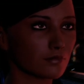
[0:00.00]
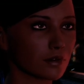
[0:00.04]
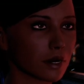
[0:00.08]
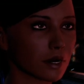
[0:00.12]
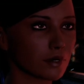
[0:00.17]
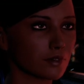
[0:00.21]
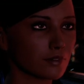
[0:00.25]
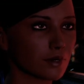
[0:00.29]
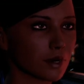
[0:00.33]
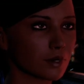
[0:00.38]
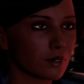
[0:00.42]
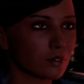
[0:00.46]

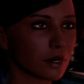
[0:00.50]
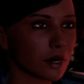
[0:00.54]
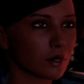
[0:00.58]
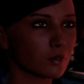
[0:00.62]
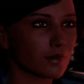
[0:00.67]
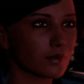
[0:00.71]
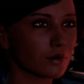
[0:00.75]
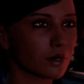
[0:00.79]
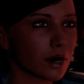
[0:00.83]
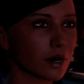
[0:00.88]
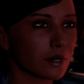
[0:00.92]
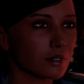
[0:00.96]
has its share of
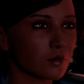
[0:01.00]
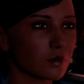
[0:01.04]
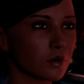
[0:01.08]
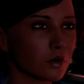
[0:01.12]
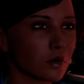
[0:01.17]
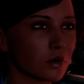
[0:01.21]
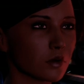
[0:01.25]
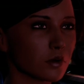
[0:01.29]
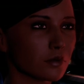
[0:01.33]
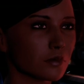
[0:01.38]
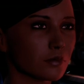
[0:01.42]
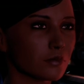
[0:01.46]
danger.
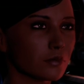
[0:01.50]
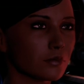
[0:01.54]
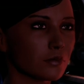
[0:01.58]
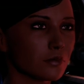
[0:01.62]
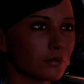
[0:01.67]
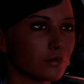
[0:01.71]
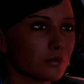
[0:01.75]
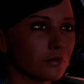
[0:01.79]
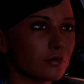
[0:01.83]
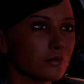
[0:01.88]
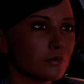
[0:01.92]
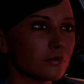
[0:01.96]

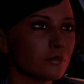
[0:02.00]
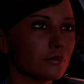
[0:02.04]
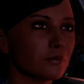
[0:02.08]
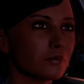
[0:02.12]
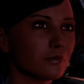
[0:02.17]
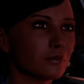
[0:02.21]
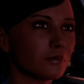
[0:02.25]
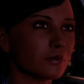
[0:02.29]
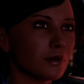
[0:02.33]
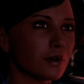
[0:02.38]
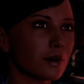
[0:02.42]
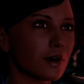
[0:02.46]

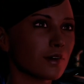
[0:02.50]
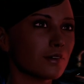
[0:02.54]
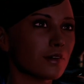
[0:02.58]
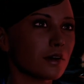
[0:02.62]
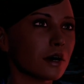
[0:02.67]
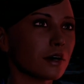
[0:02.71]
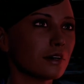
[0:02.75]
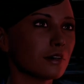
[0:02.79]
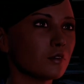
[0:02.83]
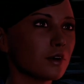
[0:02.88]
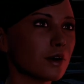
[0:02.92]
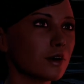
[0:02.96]
If I
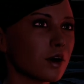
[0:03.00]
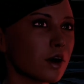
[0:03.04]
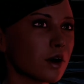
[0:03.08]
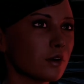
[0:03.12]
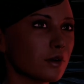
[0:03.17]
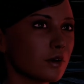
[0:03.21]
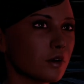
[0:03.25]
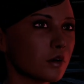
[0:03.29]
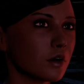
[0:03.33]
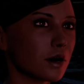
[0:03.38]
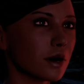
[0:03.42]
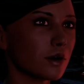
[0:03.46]
recall
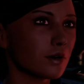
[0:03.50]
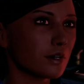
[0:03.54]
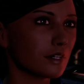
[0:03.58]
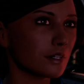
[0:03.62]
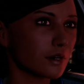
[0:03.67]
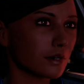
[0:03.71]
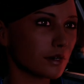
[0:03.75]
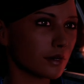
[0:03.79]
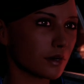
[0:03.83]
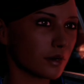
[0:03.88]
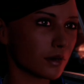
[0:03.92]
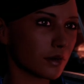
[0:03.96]

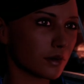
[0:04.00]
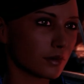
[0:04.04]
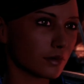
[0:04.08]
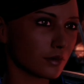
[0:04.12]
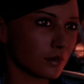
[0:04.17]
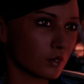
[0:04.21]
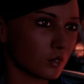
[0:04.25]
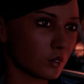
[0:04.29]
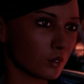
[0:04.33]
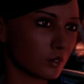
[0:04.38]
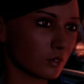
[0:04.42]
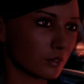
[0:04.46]
correctly,
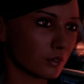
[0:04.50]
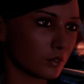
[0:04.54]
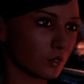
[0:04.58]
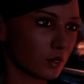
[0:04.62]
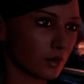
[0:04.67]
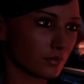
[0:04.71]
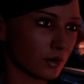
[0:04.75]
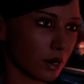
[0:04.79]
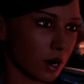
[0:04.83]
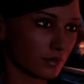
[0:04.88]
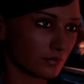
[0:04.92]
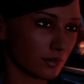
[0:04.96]
you grew
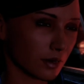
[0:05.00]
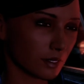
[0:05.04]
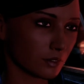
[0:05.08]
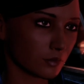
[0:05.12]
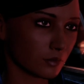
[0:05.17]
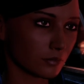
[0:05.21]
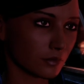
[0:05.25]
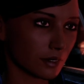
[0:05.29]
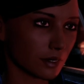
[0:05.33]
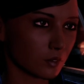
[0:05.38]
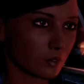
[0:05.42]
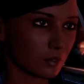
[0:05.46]
up on
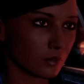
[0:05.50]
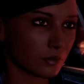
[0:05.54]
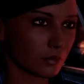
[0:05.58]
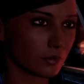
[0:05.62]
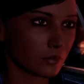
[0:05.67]
Mindoir.